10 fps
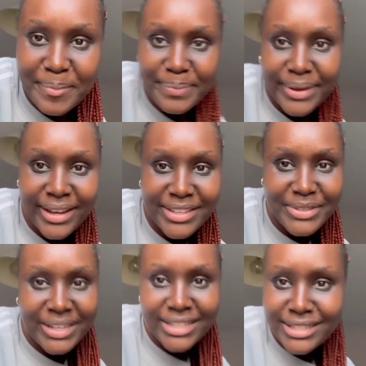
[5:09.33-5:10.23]
but as
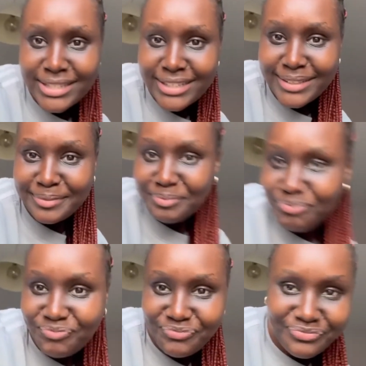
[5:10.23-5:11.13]
you can see,
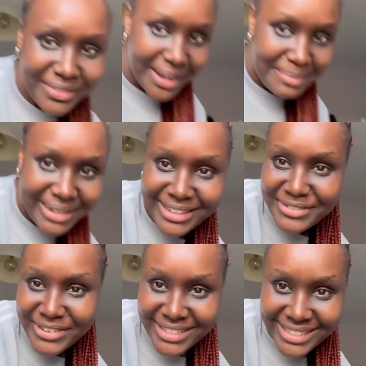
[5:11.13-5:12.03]
I'm in a
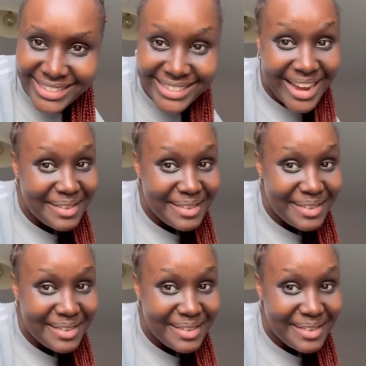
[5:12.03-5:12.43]
different setting.